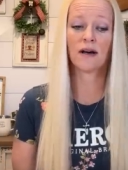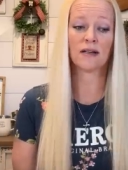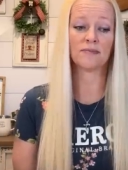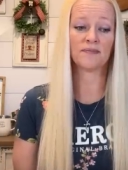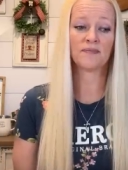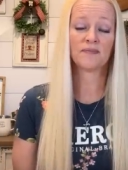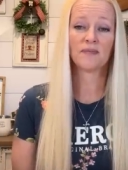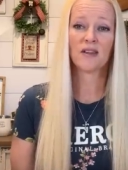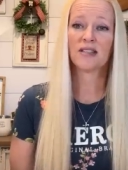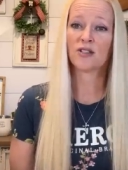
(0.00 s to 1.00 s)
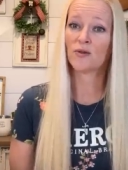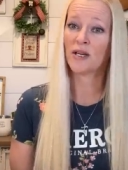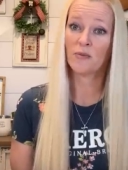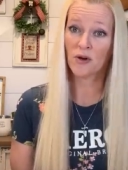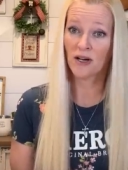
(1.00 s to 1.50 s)
Um, so
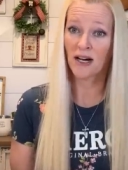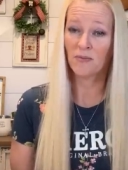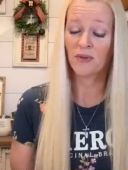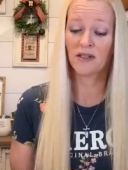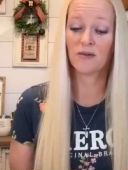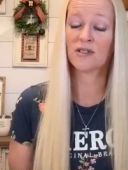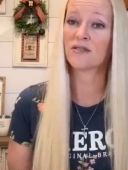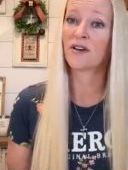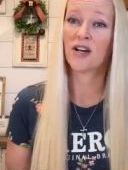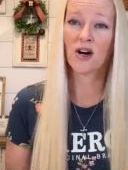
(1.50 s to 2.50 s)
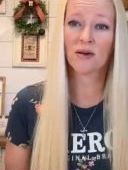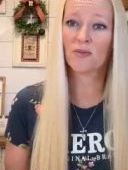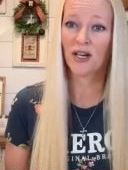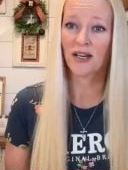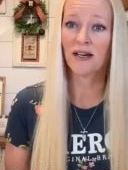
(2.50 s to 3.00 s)
they broke up and it was a very hard
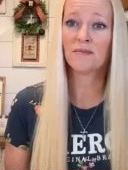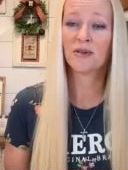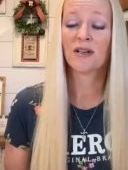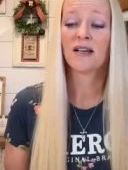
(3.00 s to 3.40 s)
breakup.